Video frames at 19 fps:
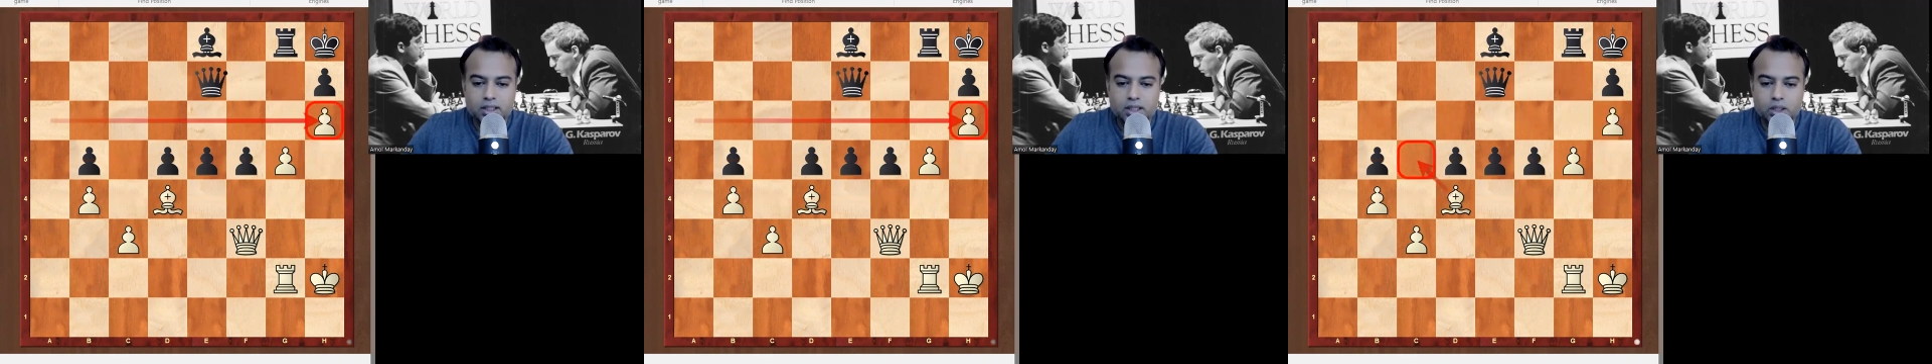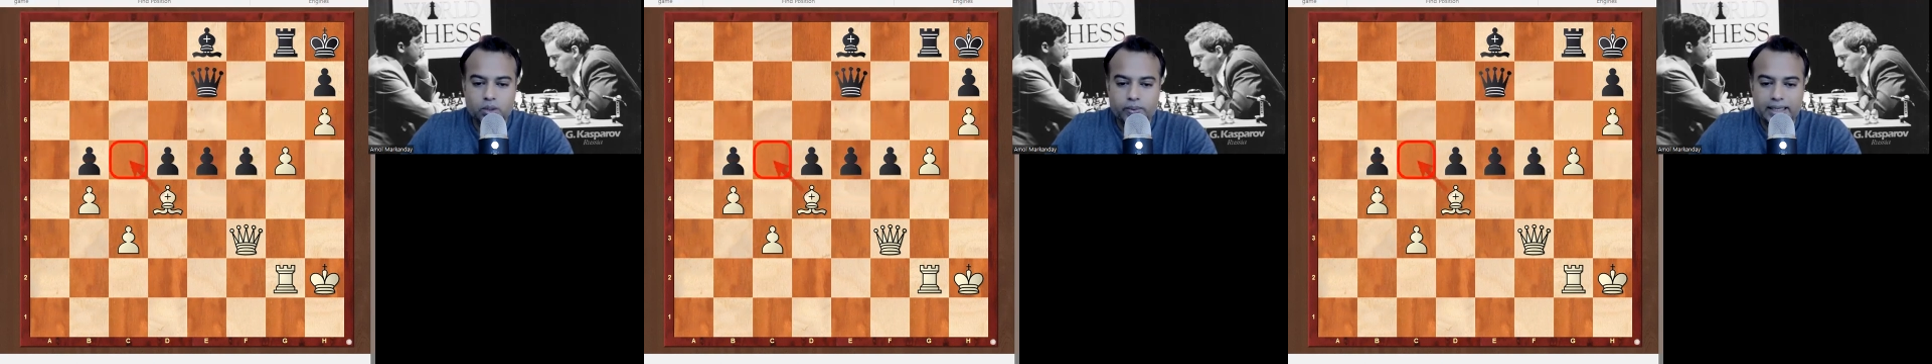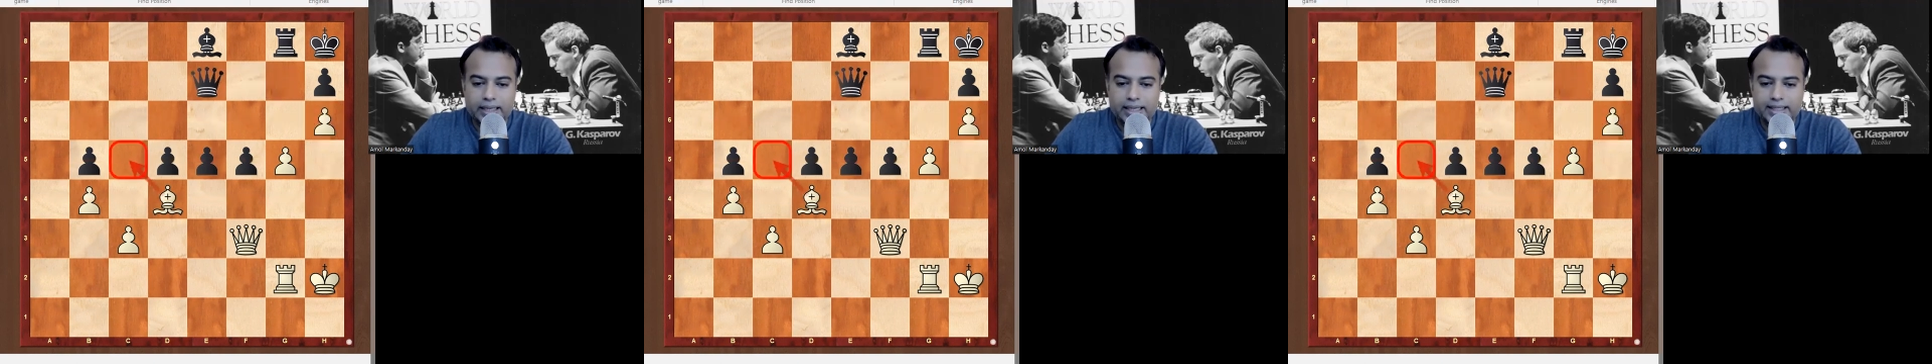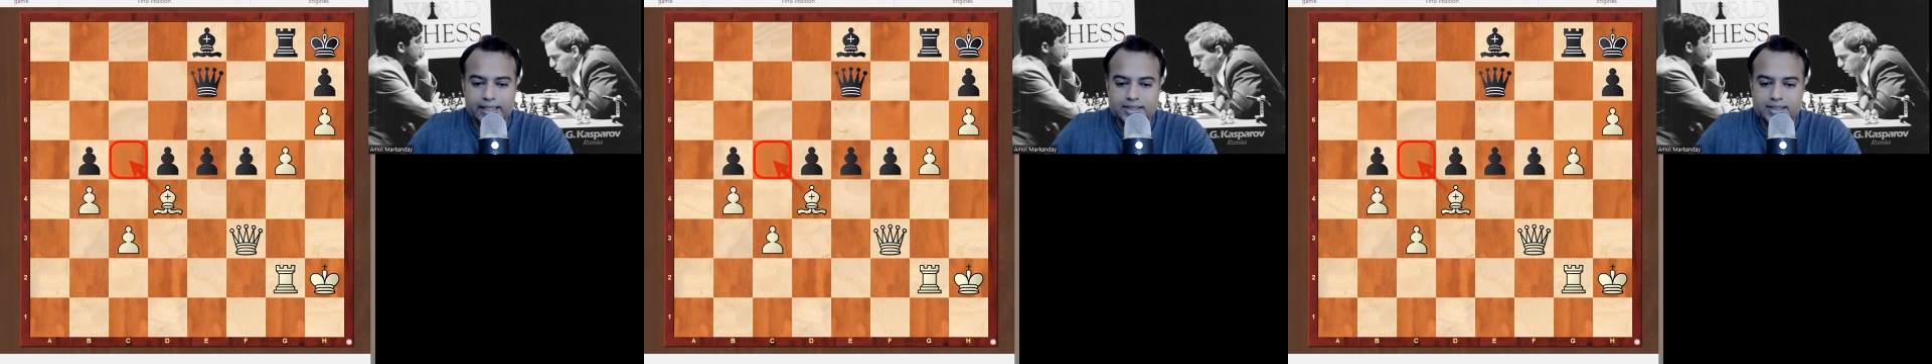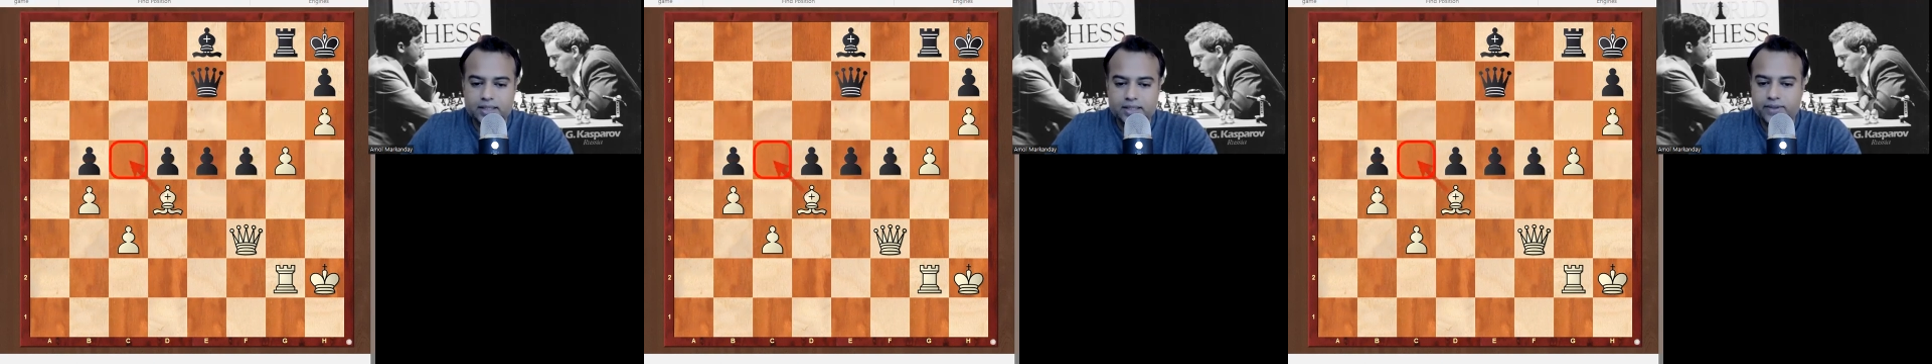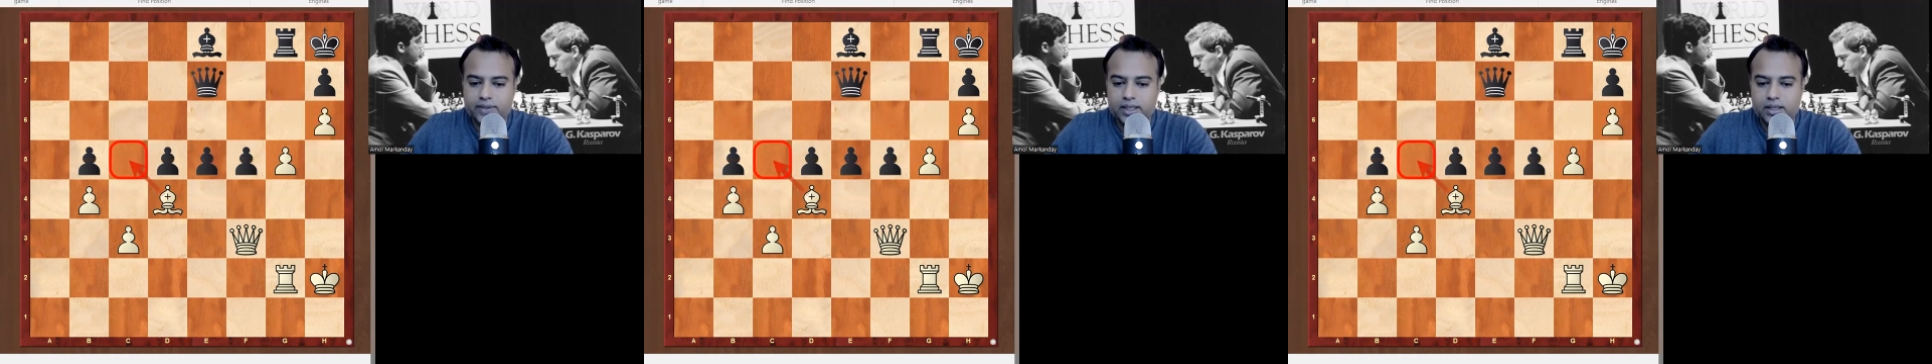queen
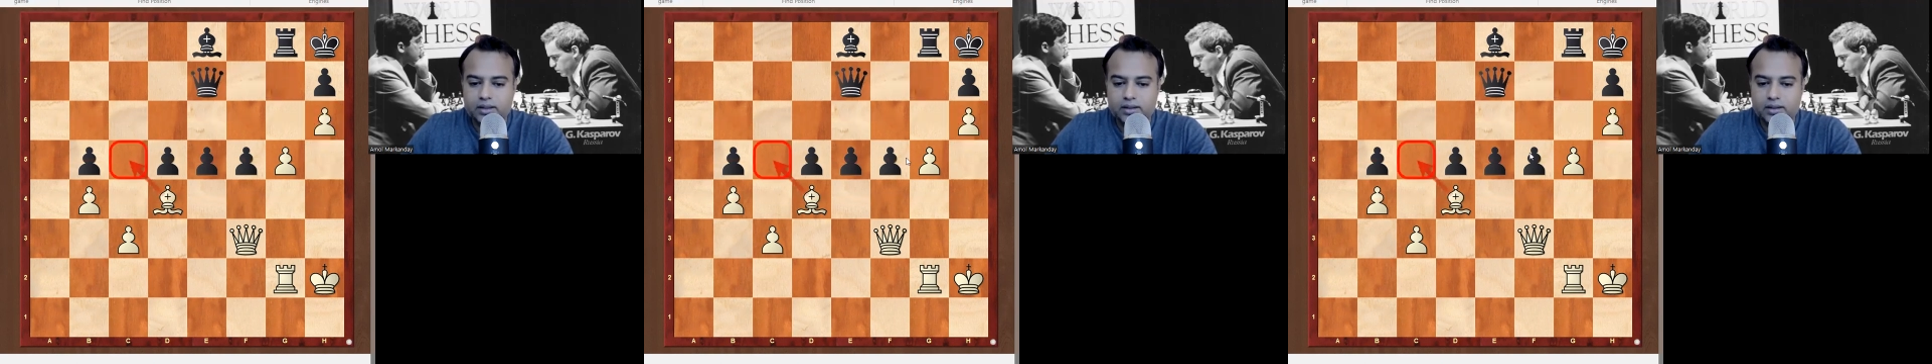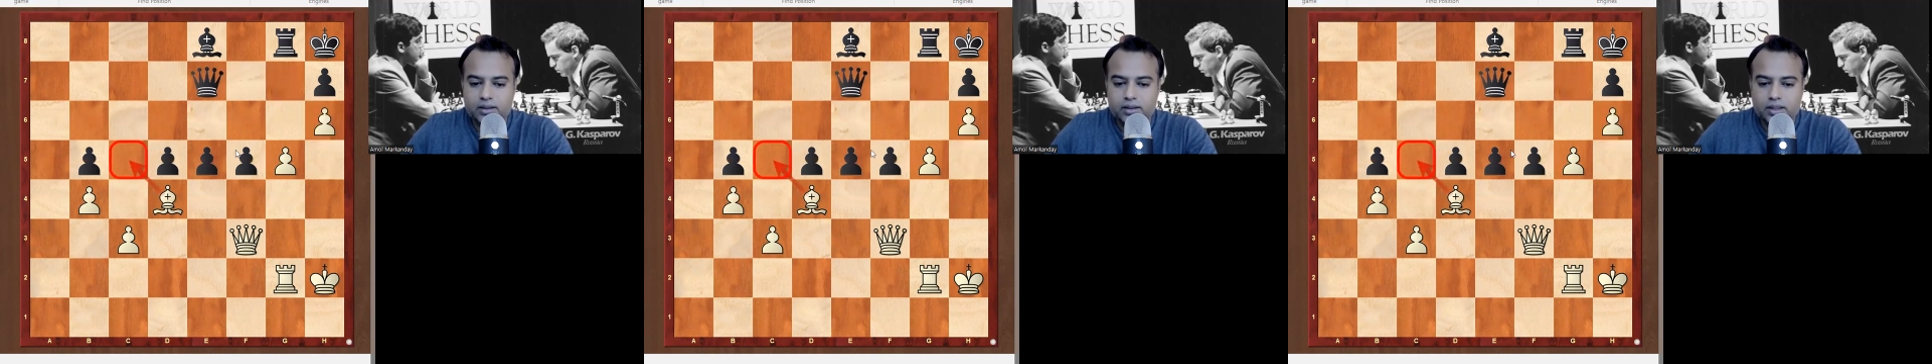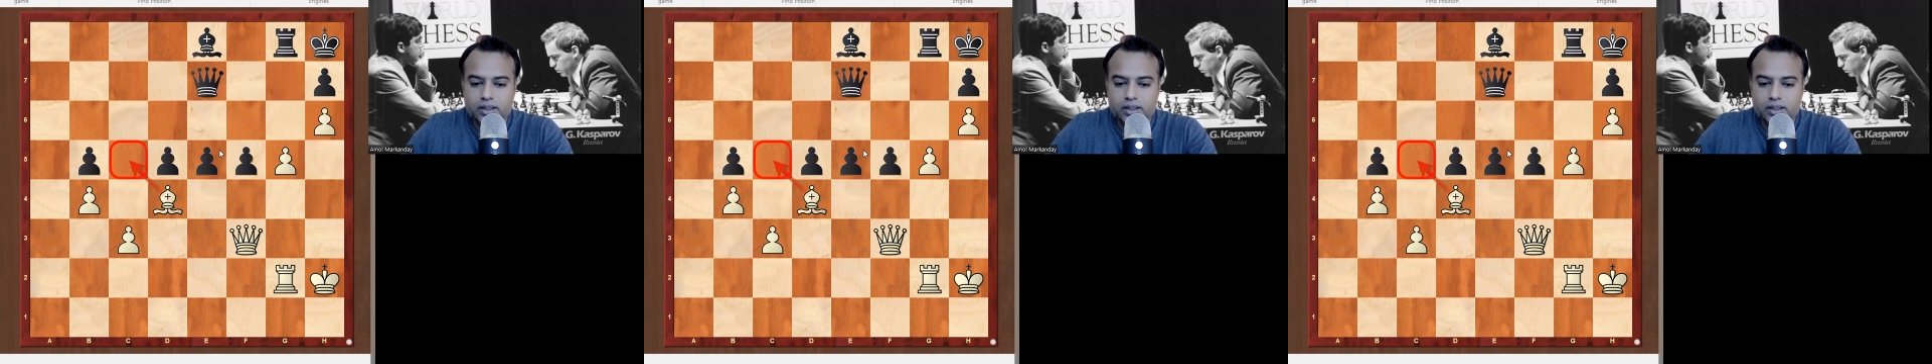e7,